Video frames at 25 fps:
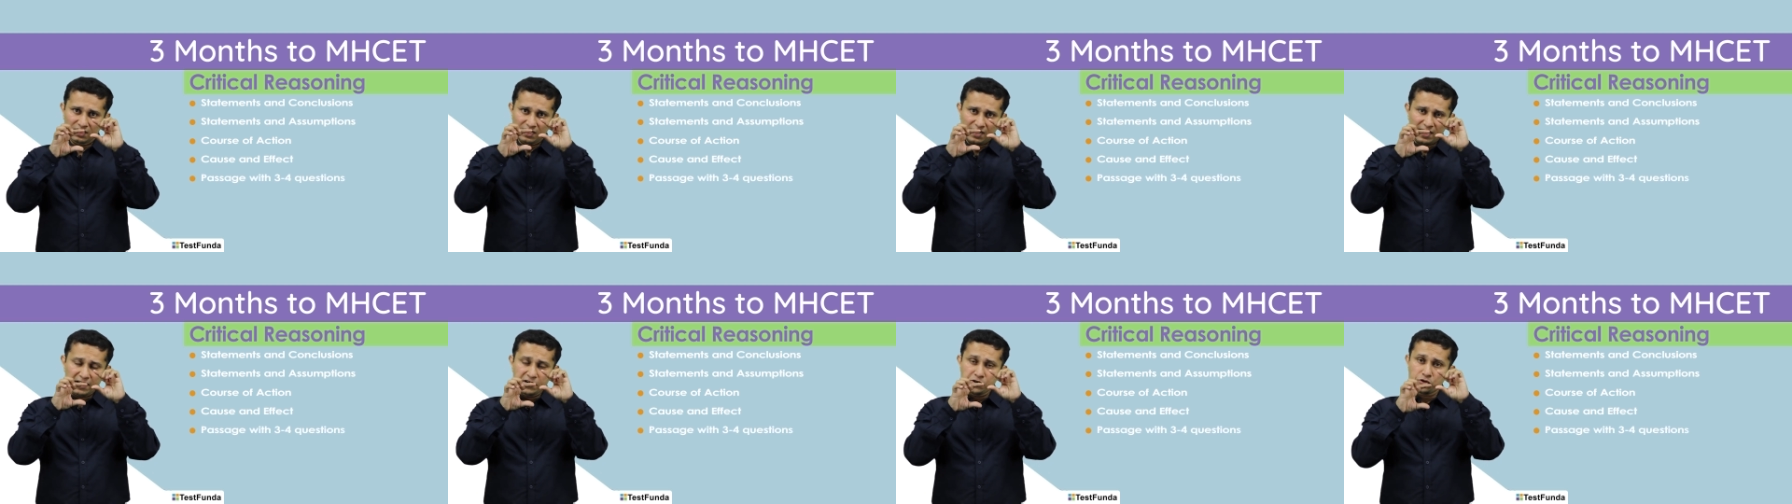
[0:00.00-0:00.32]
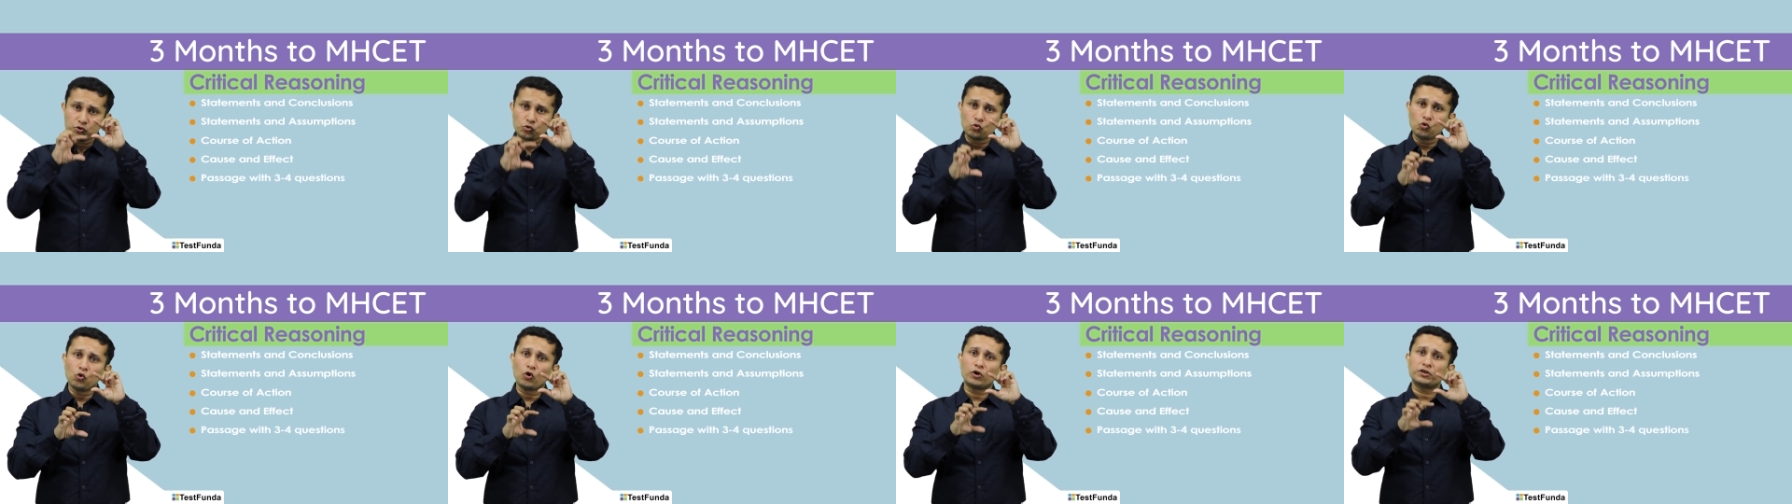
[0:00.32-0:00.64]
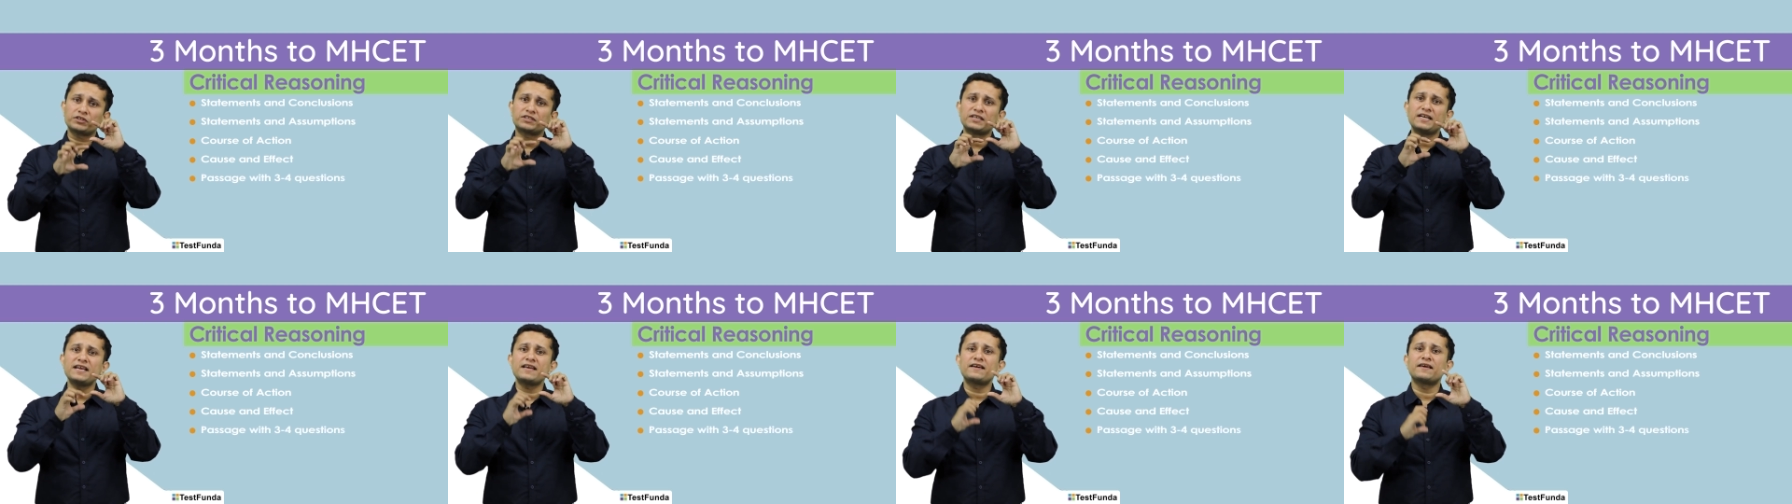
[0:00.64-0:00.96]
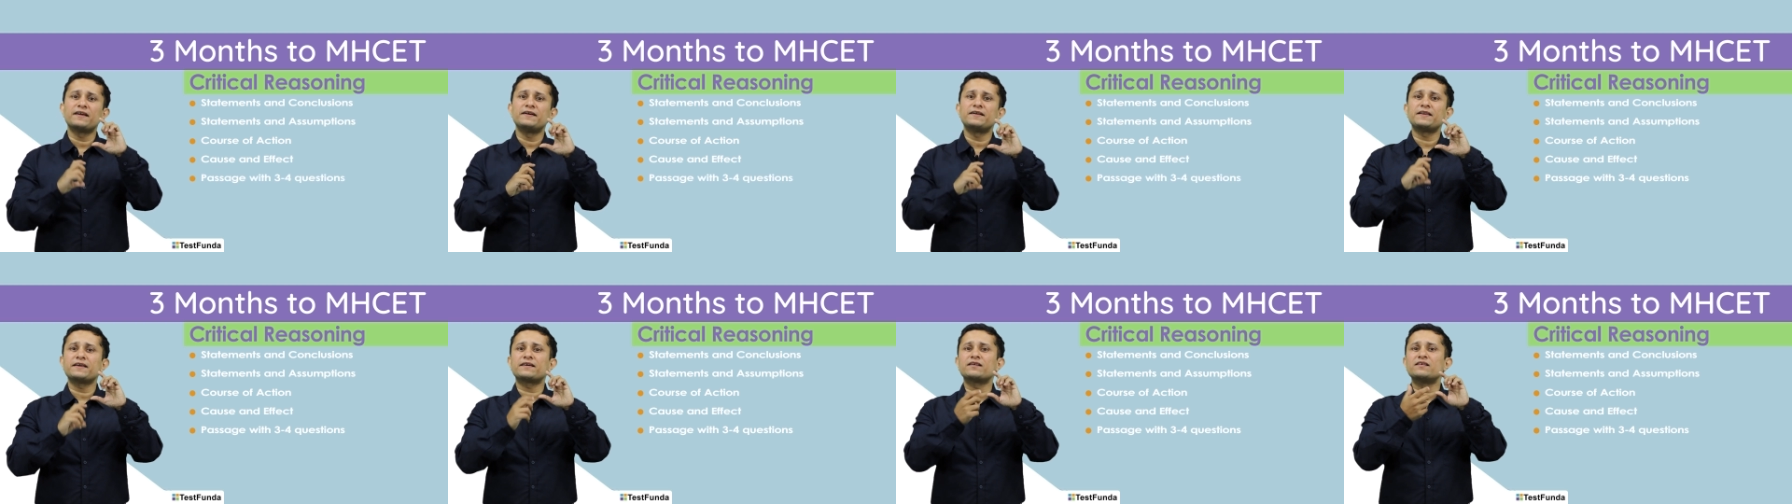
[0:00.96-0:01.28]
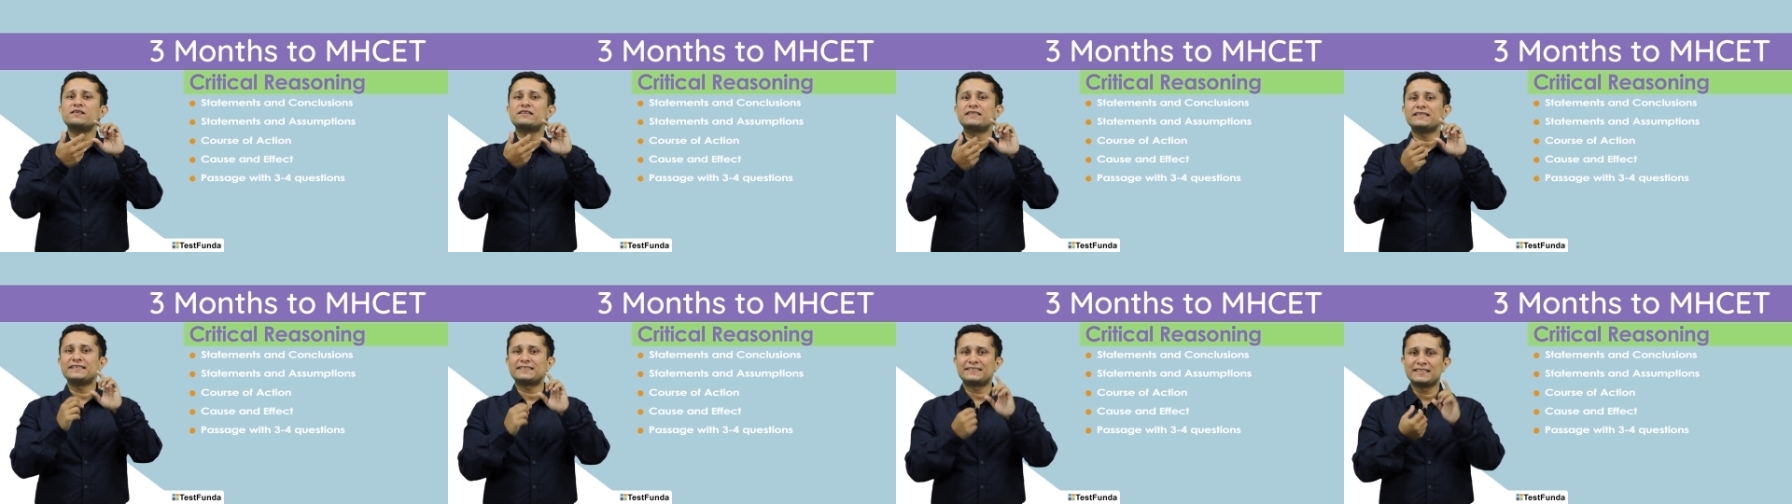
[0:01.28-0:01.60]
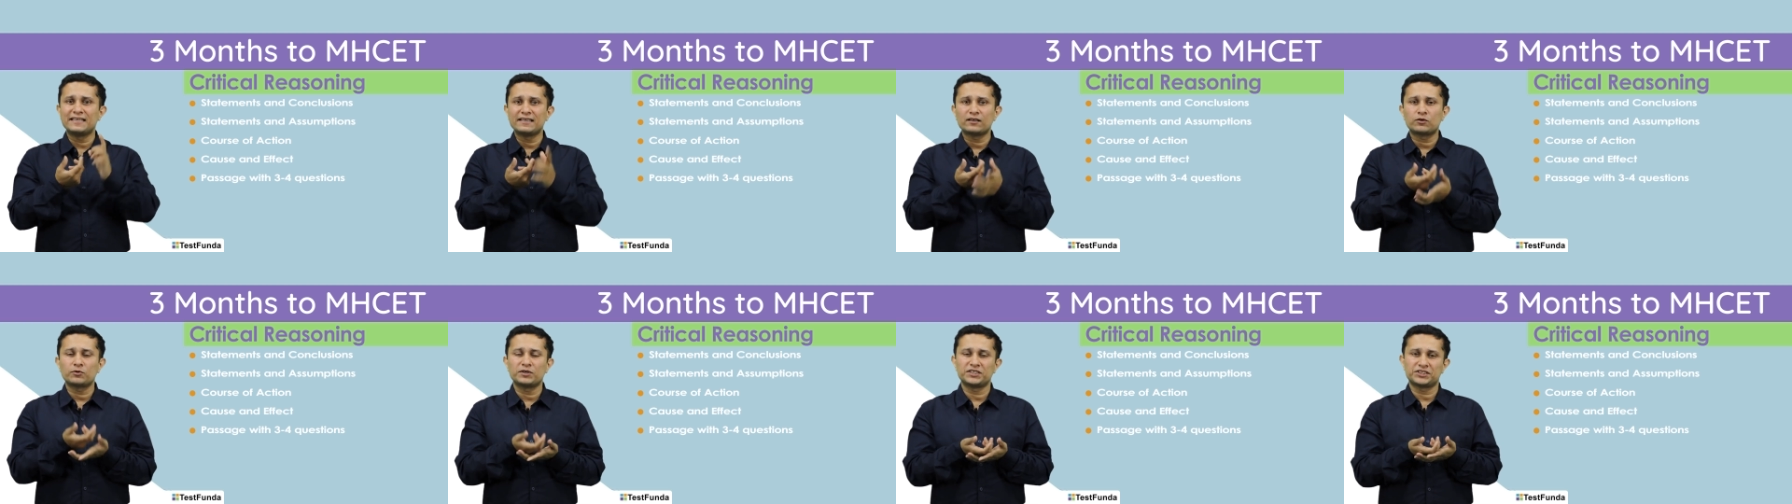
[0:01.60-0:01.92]
and 2 or 3 critical
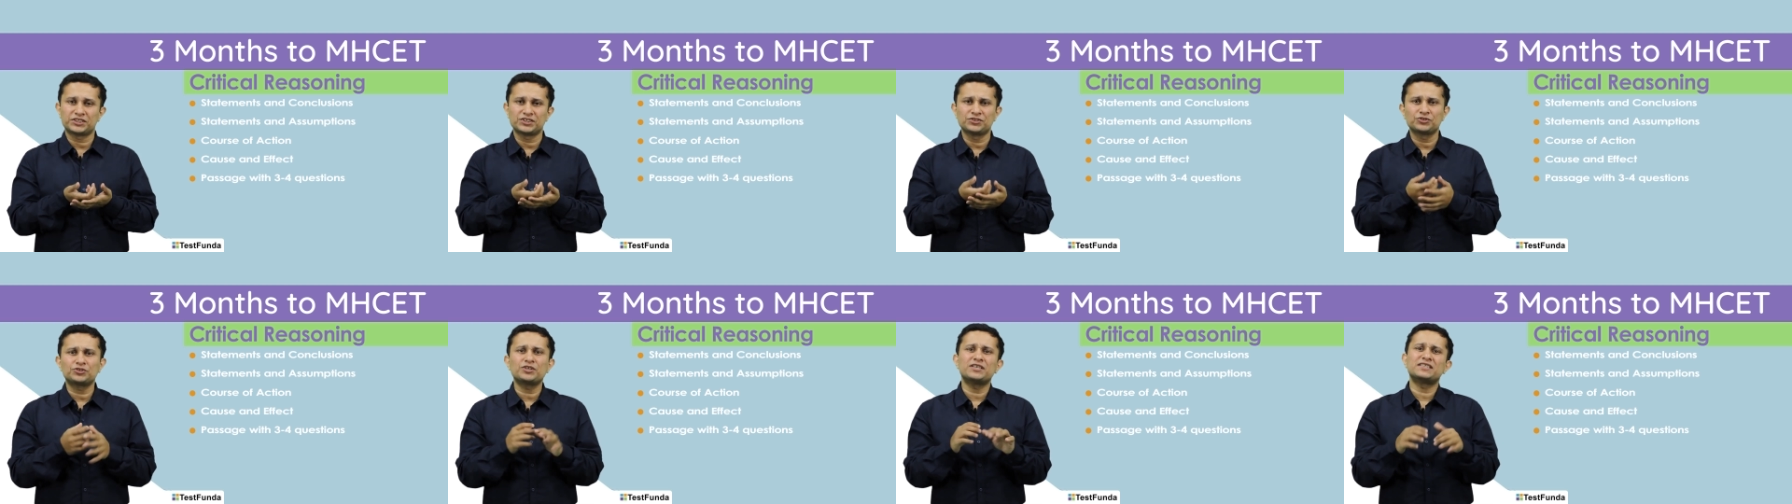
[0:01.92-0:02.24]
reasoning questions.